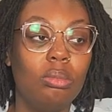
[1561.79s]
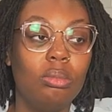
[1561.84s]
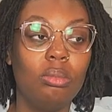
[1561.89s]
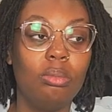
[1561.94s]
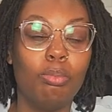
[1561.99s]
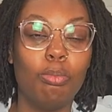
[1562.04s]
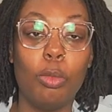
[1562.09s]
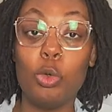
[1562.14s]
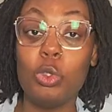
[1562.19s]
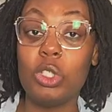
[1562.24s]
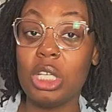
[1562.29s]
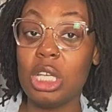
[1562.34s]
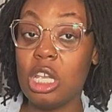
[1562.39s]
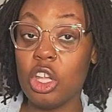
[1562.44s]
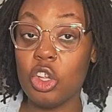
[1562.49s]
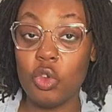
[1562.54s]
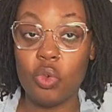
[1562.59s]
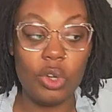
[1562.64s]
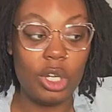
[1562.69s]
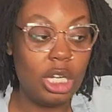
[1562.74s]
multi
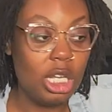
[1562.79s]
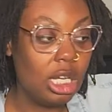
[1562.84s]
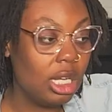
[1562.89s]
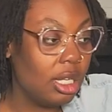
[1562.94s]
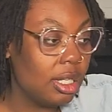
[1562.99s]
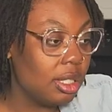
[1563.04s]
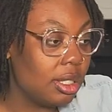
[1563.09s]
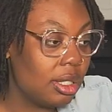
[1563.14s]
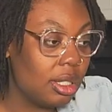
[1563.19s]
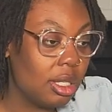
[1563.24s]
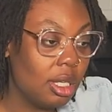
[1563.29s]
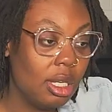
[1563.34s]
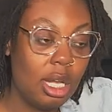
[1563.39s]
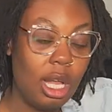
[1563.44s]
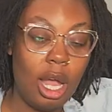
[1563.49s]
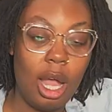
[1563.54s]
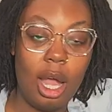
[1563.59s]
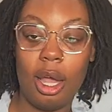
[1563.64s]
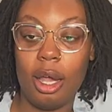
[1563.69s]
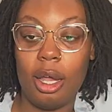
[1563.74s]
ingredients
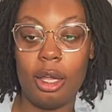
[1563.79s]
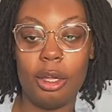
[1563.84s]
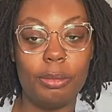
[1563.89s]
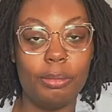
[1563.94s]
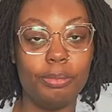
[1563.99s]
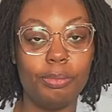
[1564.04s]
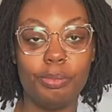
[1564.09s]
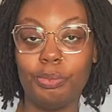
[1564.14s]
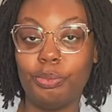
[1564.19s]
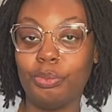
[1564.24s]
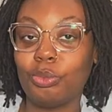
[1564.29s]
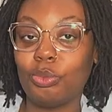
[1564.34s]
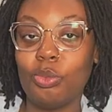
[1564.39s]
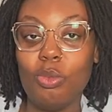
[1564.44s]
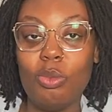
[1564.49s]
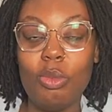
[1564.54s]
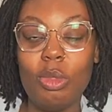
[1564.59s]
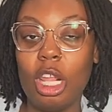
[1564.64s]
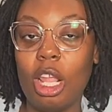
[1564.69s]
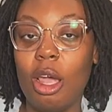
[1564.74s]
um,
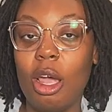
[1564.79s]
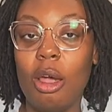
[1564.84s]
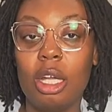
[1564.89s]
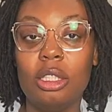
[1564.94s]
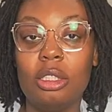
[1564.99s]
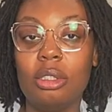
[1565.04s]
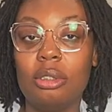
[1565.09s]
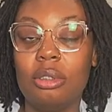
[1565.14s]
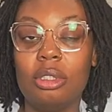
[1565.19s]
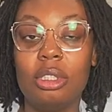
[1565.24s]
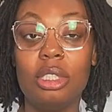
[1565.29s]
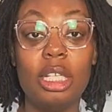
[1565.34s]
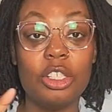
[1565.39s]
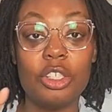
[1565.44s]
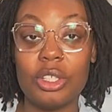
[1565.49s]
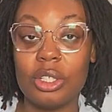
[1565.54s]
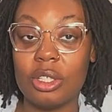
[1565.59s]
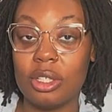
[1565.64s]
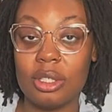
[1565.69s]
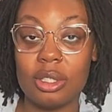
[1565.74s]

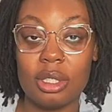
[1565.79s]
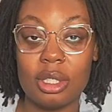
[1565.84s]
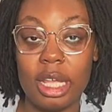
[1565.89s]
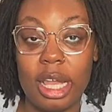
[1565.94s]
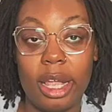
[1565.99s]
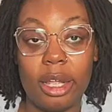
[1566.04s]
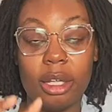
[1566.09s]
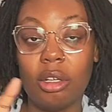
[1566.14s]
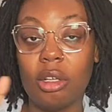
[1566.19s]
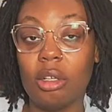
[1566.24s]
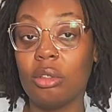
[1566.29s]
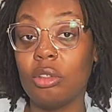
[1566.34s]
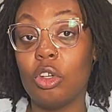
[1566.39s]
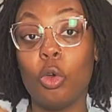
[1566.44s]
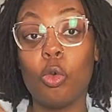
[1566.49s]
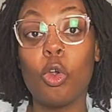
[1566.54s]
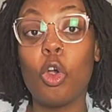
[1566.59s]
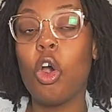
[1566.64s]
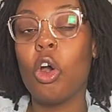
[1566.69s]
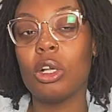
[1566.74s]
dishes that
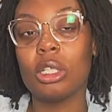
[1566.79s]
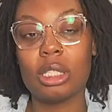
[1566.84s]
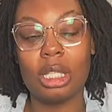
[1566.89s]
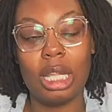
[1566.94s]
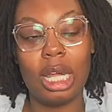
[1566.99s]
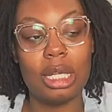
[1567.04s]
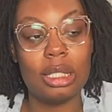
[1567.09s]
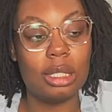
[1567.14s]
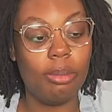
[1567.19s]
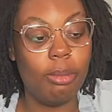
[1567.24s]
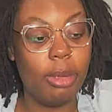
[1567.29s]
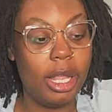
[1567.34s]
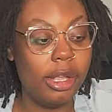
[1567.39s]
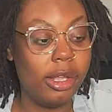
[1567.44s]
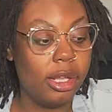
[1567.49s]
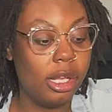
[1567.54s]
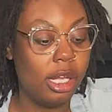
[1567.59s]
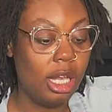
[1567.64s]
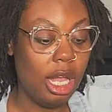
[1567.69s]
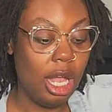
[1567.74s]
cost a lot to make.
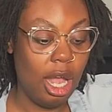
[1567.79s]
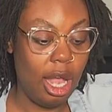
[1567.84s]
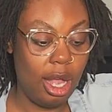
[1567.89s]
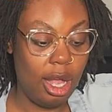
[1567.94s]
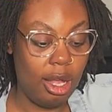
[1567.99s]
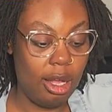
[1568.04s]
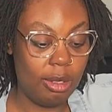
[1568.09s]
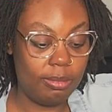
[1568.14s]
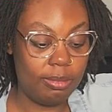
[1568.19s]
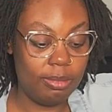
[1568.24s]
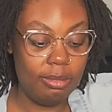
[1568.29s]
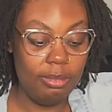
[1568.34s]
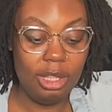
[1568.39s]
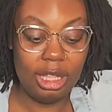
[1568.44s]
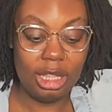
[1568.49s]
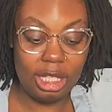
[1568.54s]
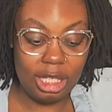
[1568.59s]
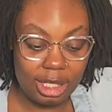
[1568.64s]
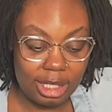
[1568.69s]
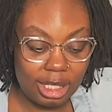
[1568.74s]

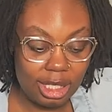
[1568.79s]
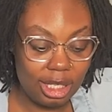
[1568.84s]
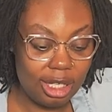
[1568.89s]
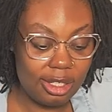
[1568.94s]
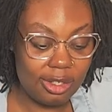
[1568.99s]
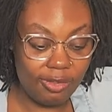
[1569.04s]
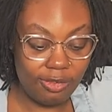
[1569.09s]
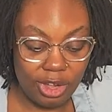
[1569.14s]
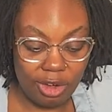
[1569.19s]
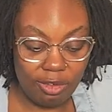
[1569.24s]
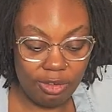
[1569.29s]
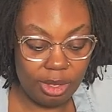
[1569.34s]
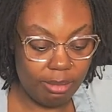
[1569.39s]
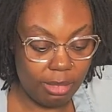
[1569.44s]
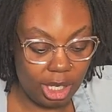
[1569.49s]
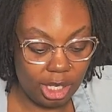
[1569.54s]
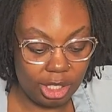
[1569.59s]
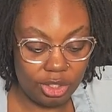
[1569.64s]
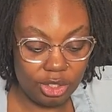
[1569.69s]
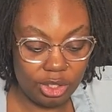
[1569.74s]
This is very
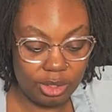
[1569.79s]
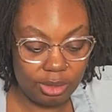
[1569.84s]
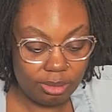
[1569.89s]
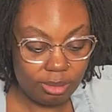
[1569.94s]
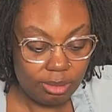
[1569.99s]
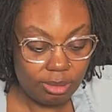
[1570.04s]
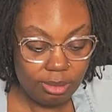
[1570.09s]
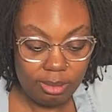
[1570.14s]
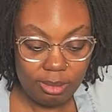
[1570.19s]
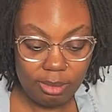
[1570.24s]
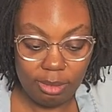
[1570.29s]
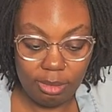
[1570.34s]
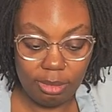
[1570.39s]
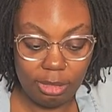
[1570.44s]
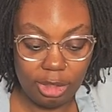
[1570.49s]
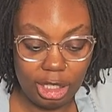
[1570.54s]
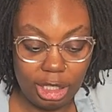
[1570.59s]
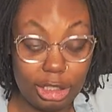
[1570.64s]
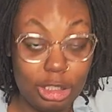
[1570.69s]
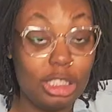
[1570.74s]
much.
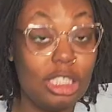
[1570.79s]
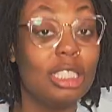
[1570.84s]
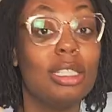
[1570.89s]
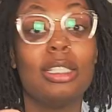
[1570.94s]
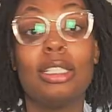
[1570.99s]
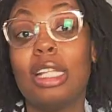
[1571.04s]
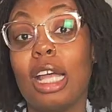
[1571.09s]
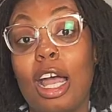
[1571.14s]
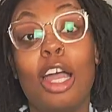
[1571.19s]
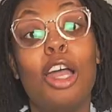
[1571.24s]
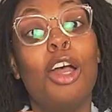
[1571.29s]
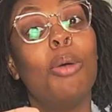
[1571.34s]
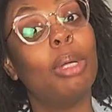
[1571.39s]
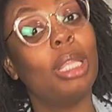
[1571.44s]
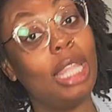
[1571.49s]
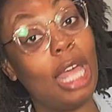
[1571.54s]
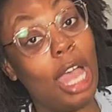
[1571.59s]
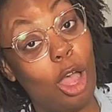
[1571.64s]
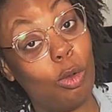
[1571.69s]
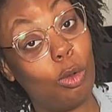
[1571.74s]
This is not
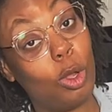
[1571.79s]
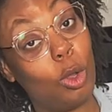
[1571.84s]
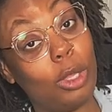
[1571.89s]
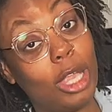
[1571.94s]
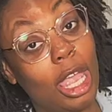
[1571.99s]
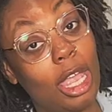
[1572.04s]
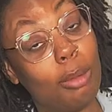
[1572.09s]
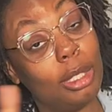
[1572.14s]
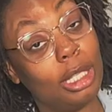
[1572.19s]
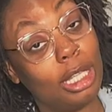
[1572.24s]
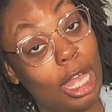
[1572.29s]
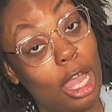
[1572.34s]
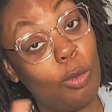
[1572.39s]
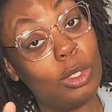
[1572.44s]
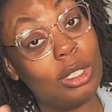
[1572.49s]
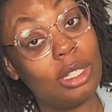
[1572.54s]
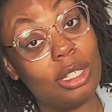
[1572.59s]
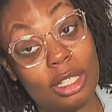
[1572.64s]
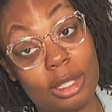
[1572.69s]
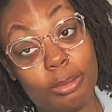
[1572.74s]
palau, okay? Palau
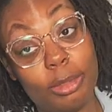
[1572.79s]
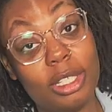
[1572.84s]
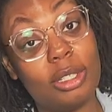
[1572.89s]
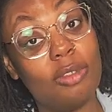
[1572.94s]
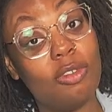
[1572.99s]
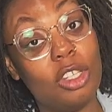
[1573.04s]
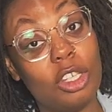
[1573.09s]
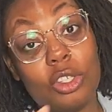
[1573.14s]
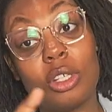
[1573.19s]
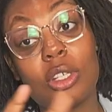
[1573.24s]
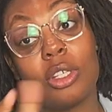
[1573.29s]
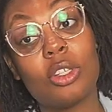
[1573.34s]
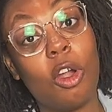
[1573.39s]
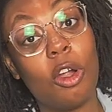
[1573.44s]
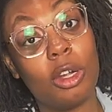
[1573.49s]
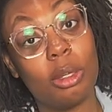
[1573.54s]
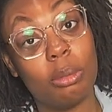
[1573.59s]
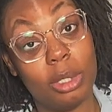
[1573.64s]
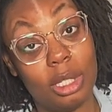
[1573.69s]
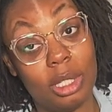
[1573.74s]
was an expensive dish because
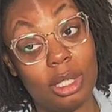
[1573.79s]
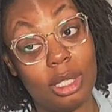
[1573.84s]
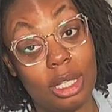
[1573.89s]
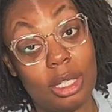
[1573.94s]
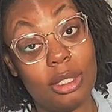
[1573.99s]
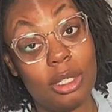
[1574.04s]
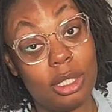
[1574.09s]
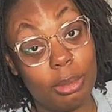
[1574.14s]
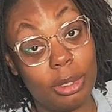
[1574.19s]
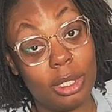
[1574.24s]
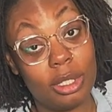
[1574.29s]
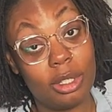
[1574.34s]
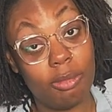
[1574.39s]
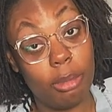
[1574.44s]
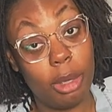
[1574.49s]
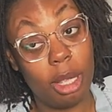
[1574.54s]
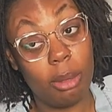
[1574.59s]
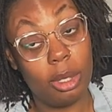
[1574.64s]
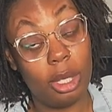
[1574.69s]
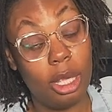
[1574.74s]
cardamom is expensive,
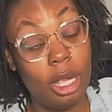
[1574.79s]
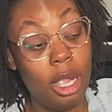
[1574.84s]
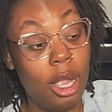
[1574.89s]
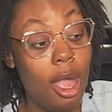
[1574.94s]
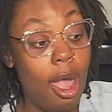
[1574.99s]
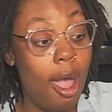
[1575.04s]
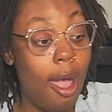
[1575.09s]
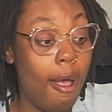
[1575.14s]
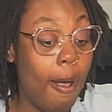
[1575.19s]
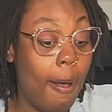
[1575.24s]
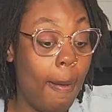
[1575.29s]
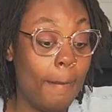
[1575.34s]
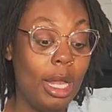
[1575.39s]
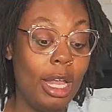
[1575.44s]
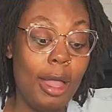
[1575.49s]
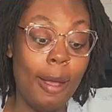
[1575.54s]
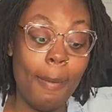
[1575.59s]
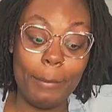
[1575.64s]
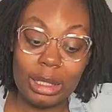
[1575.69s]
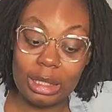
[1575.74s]
baby.
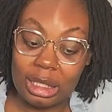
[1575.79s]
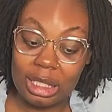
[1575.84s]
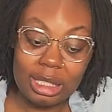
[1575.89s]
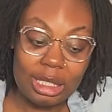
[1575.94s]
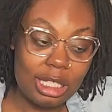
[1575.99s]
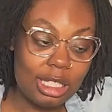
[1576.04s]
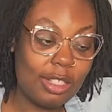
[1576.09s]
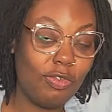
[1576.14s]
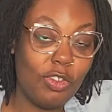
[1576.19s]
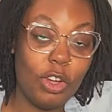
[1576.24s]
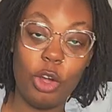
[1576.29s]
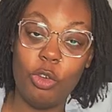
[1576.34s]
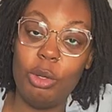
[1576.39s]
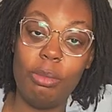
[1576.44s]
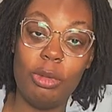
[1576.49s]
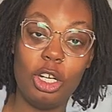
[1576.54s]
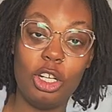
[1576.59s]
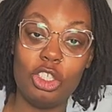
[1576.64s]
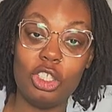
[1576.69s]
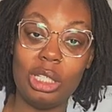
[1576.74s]
But this is very
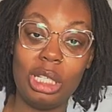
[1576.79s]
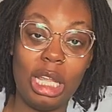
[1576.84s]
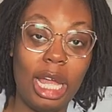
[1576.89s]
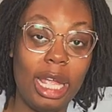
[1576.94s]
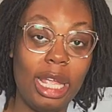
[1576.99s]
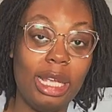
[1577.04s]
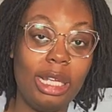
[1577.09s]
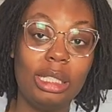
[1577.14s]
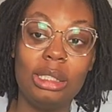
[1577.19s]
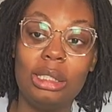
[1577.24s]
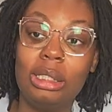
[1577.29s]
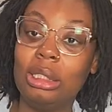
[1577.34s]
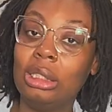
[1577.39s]
much like